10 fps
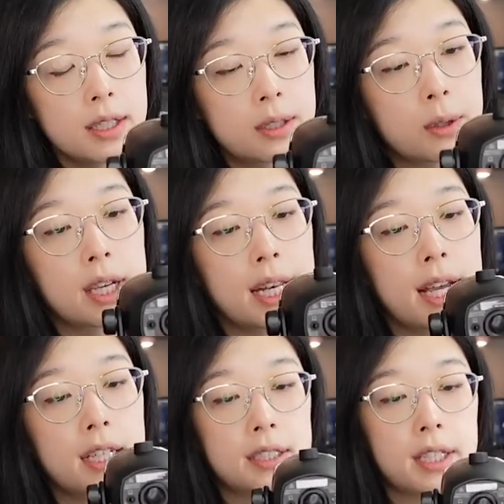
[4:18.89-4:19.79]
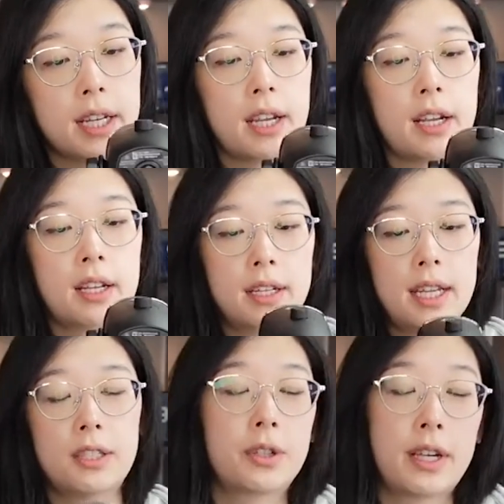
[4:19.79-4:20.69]
so you can actually
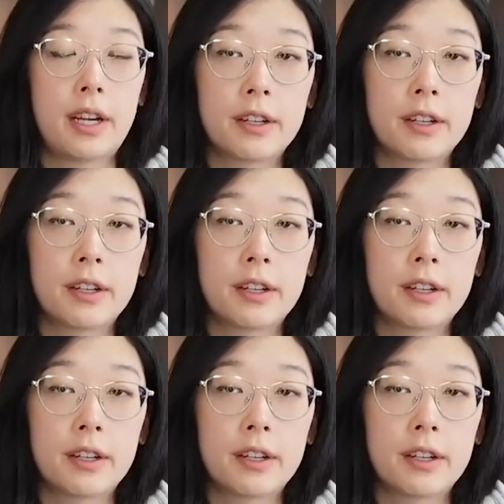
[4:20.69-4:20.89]
connect your